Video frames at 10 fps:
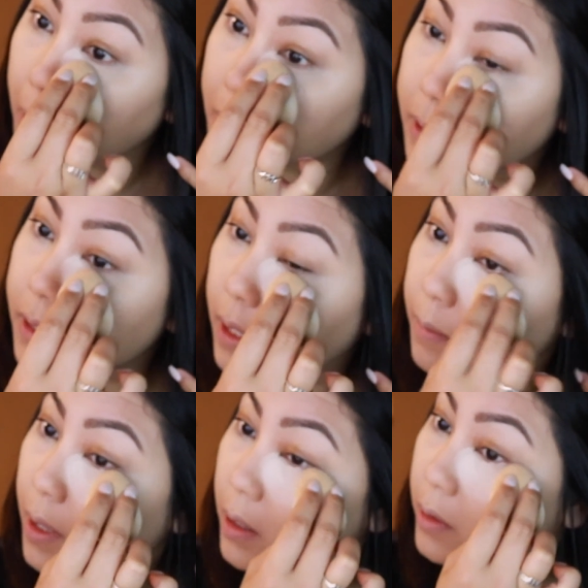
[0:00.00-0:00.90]
set
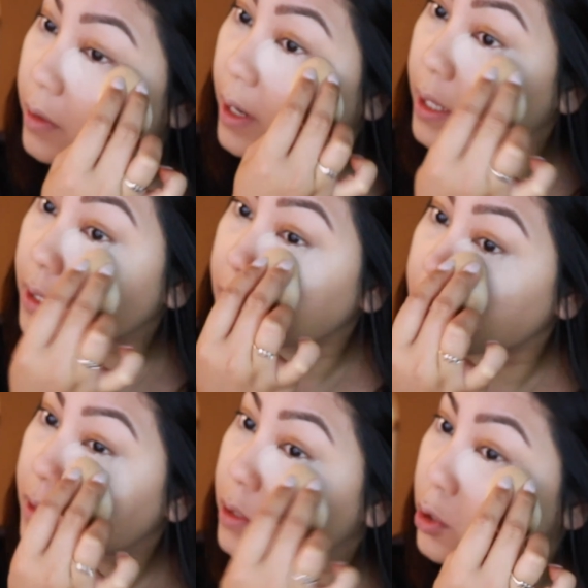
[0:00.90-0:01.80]
my under
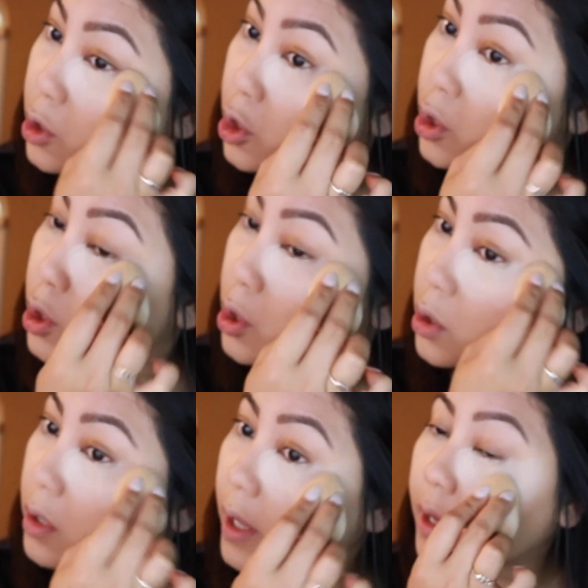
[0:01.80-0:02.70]
eyes
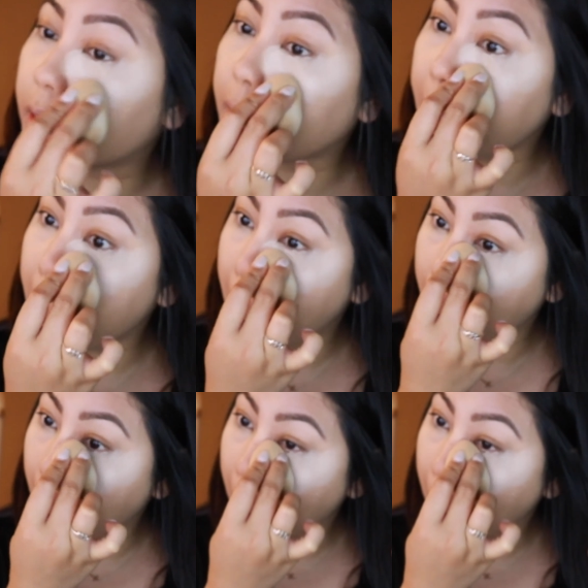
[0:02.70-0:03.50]
just like that.